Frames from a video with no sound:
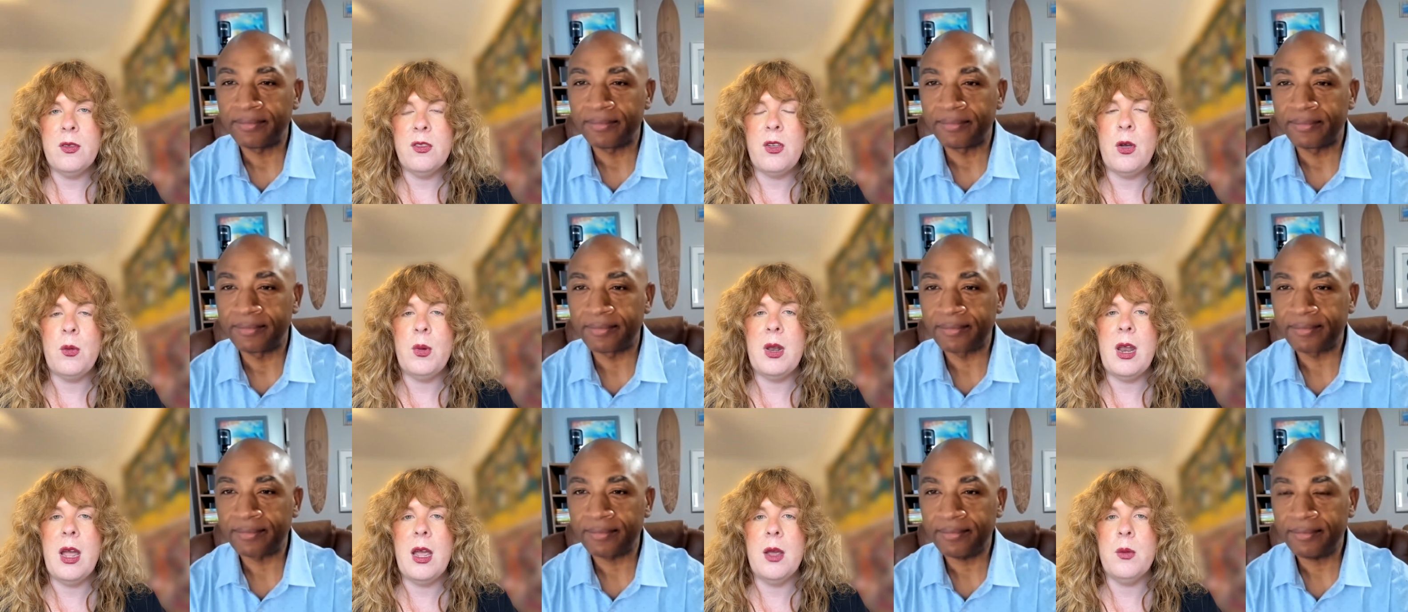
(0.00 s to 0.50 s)

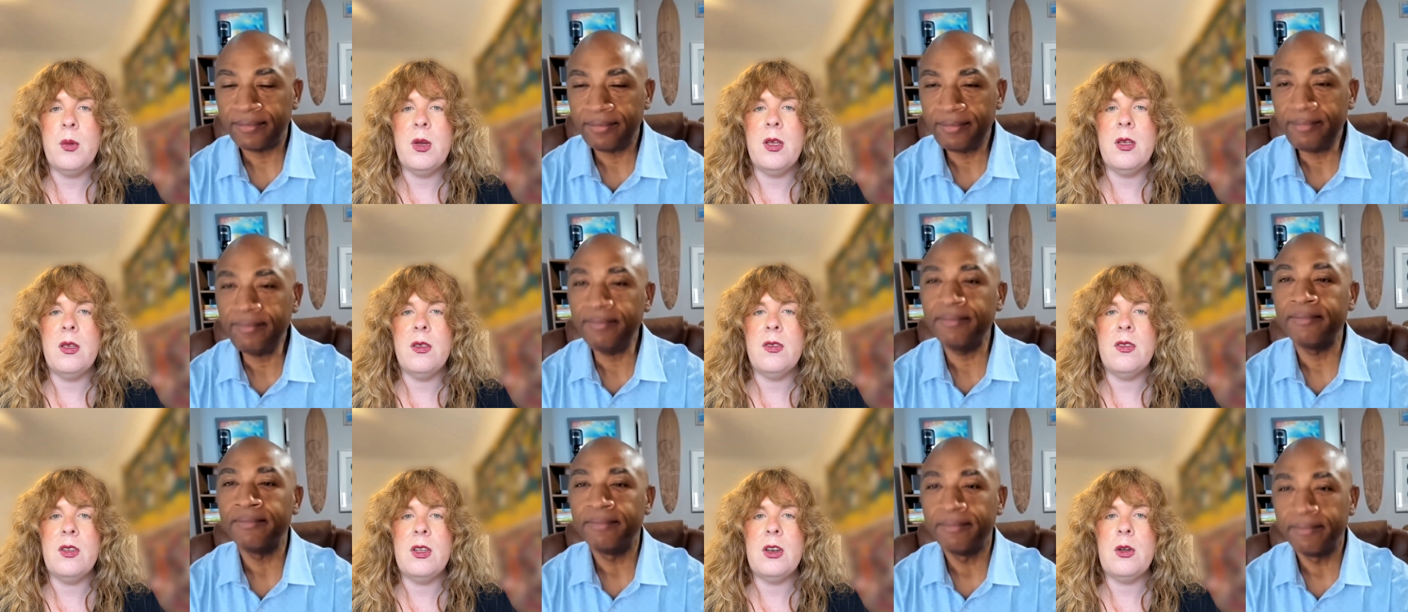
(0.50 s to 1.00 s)
Speaker 1: So when I
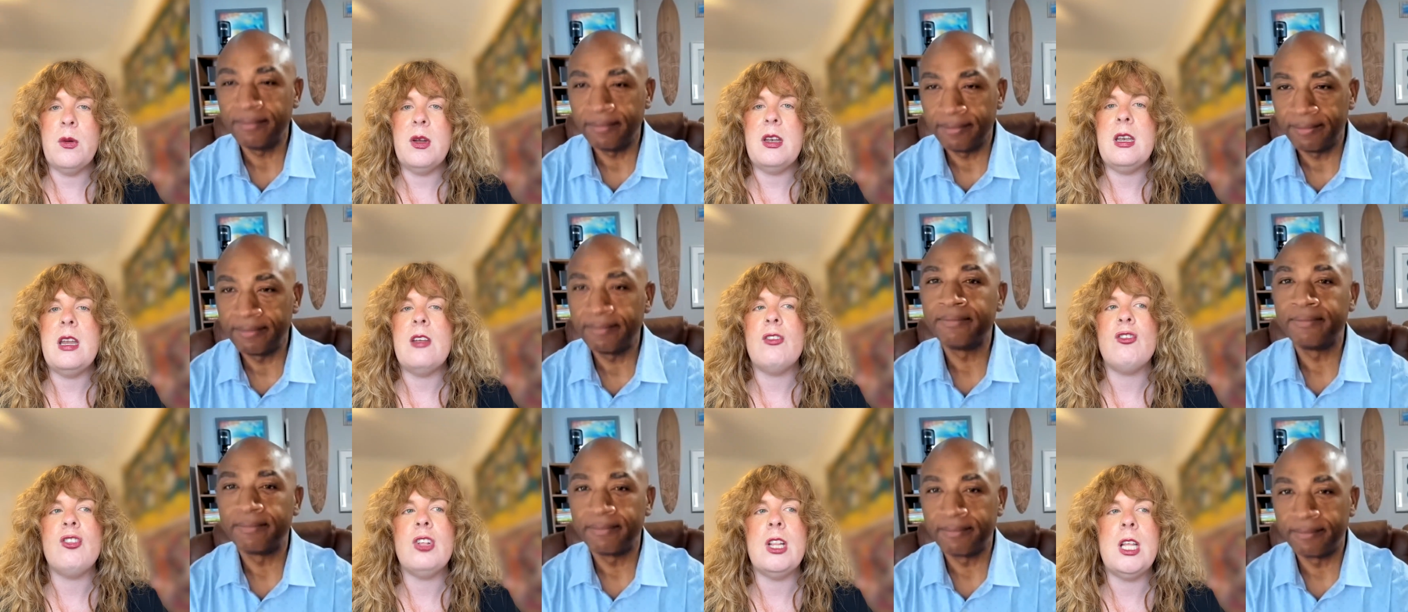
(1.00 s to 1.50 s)
was, you know,
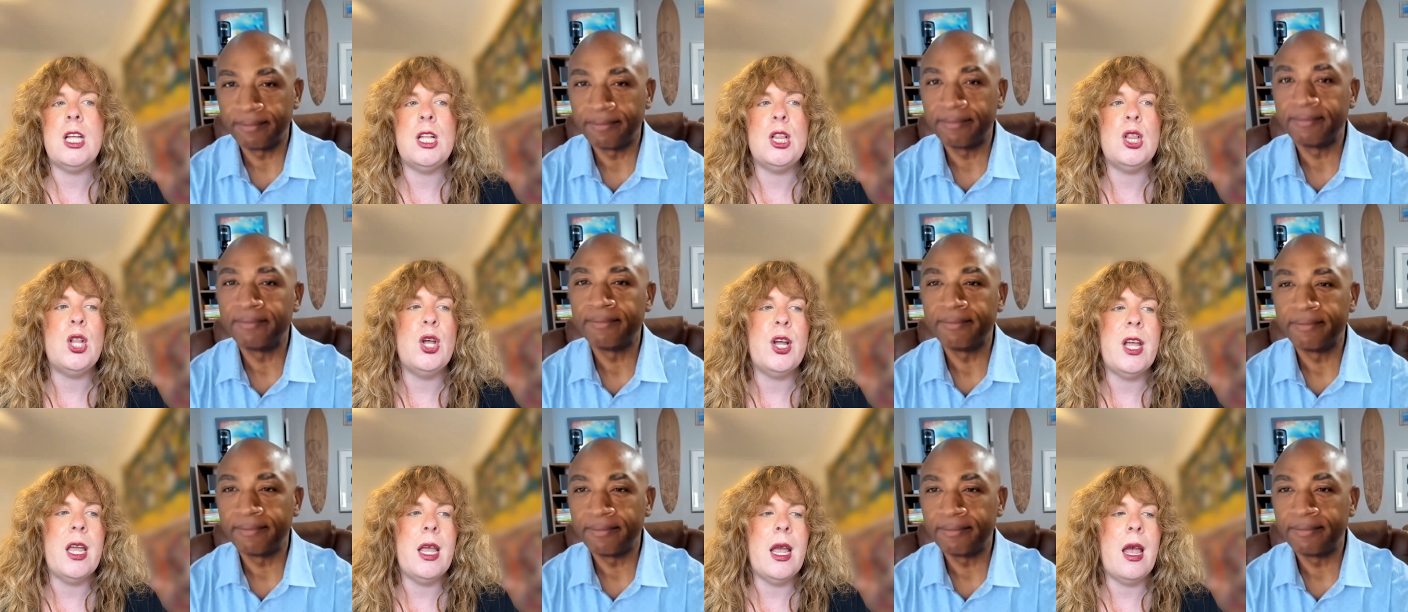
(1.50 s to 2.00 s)
initially
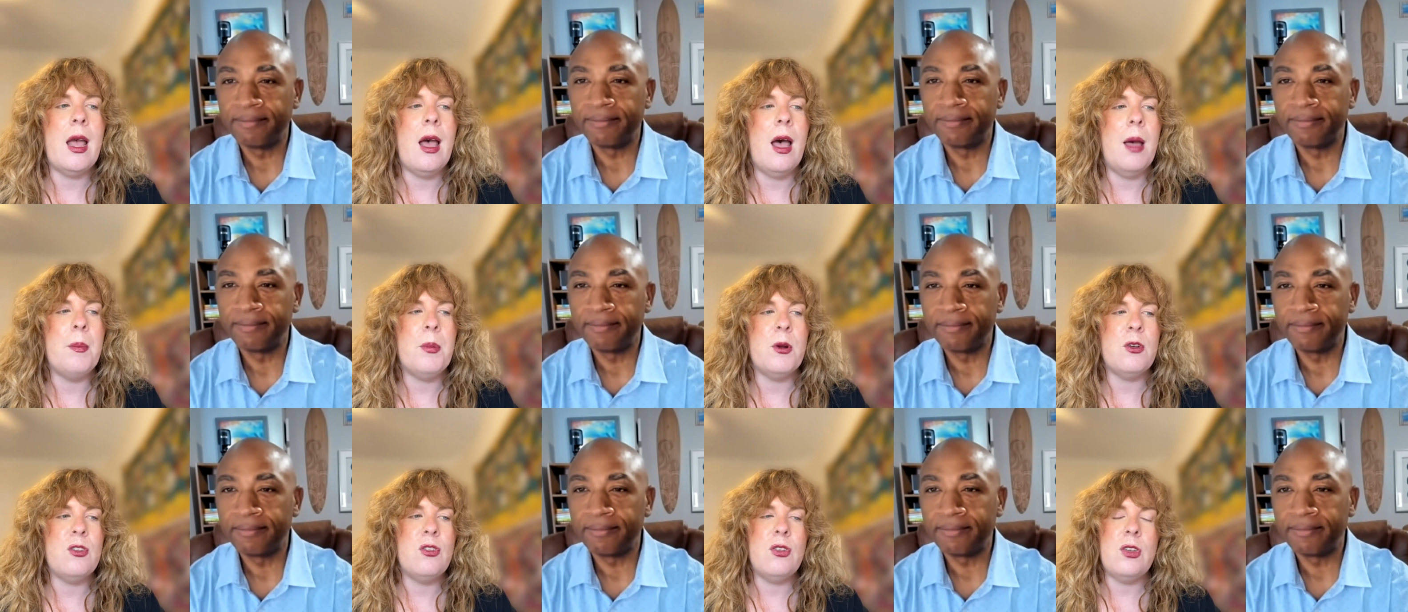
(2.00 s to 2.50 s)
looking at
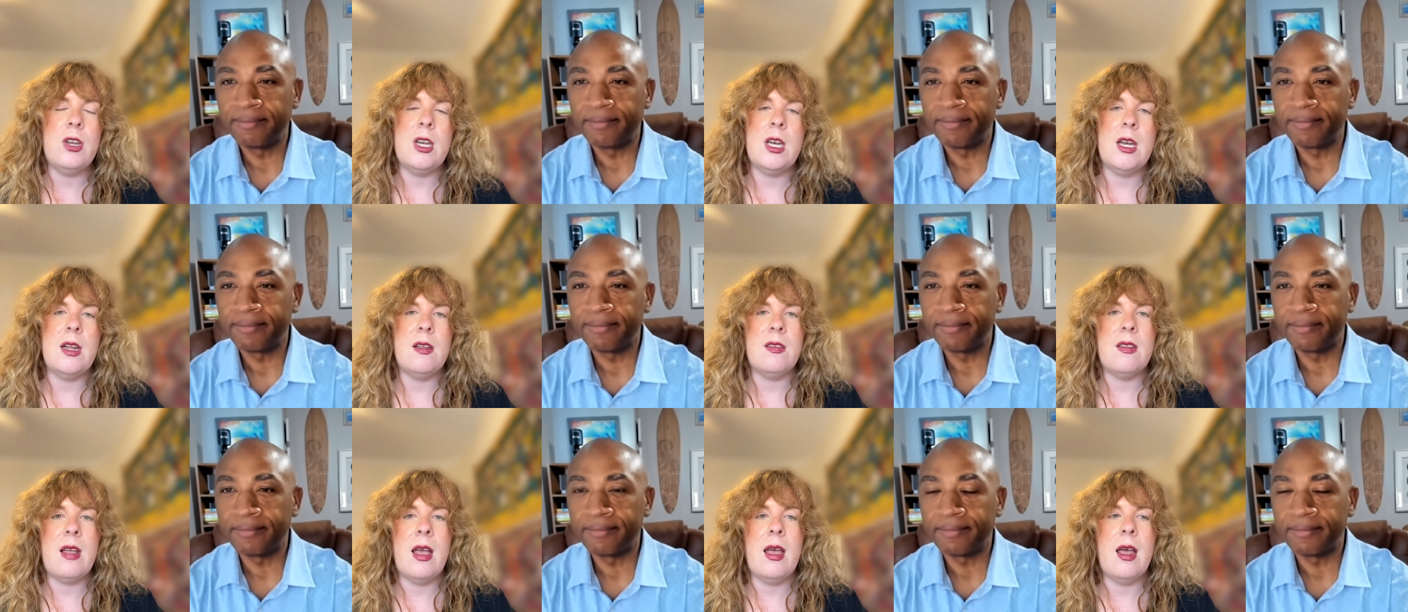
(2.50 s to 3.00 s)

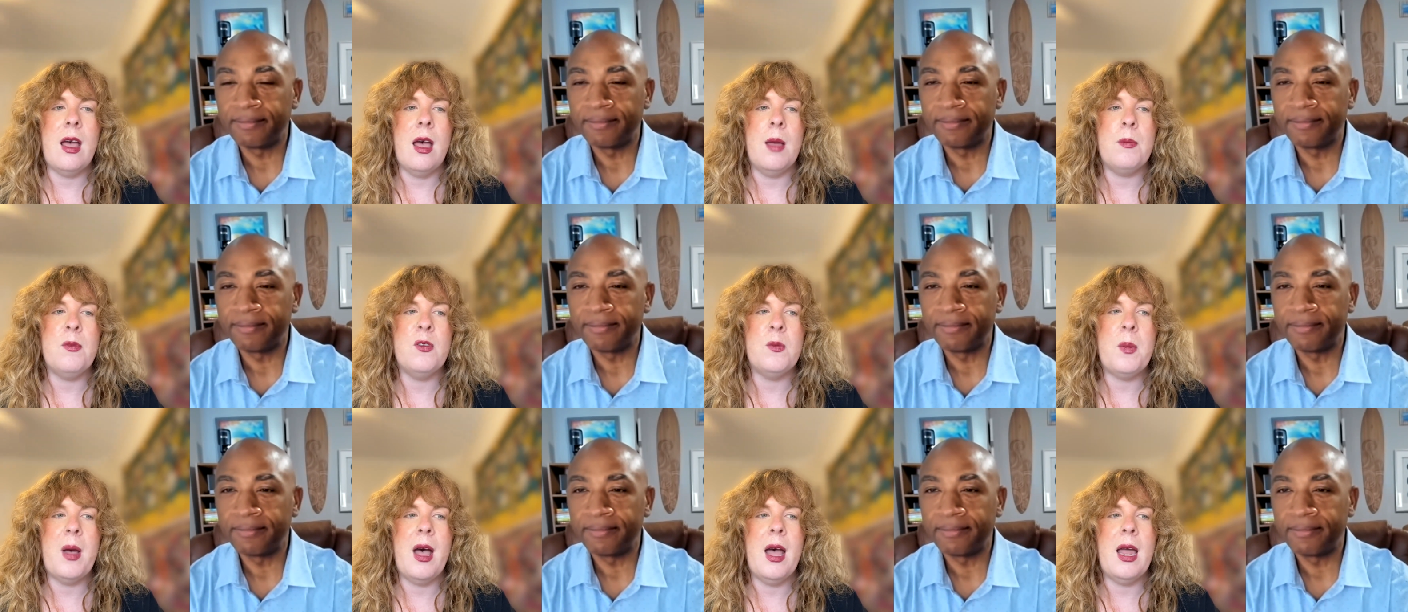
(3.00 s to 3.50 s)
opportunities at
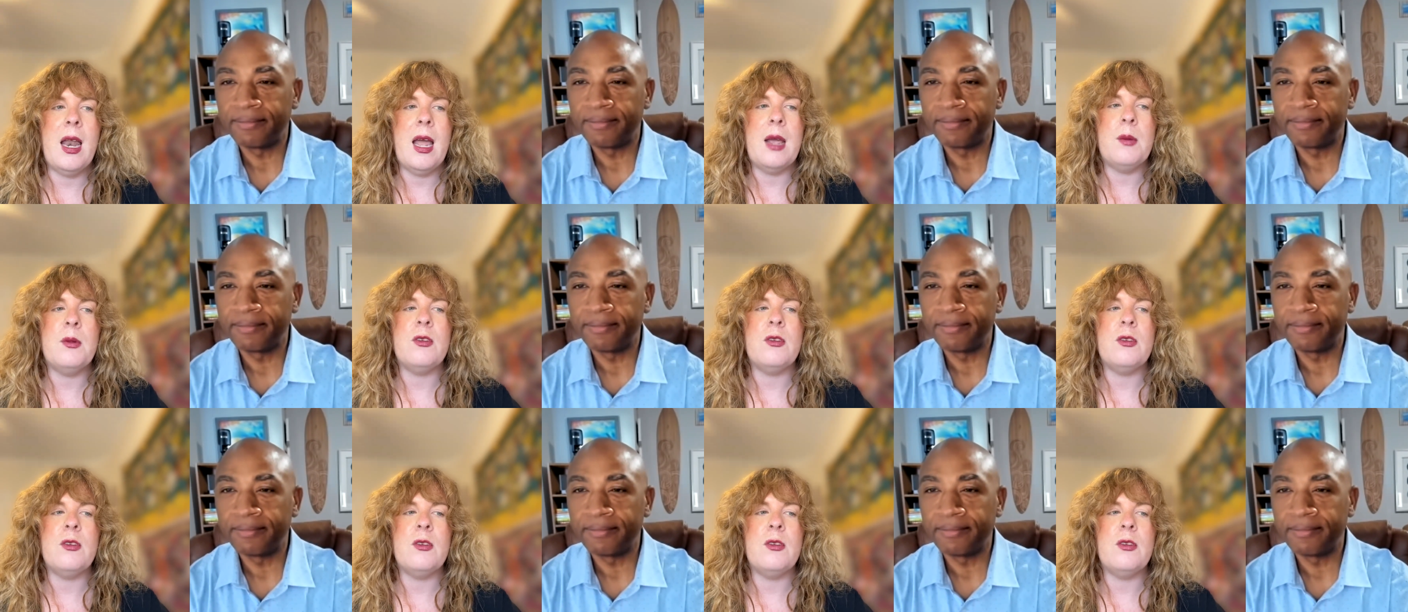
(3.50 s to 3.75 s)
HubSpot,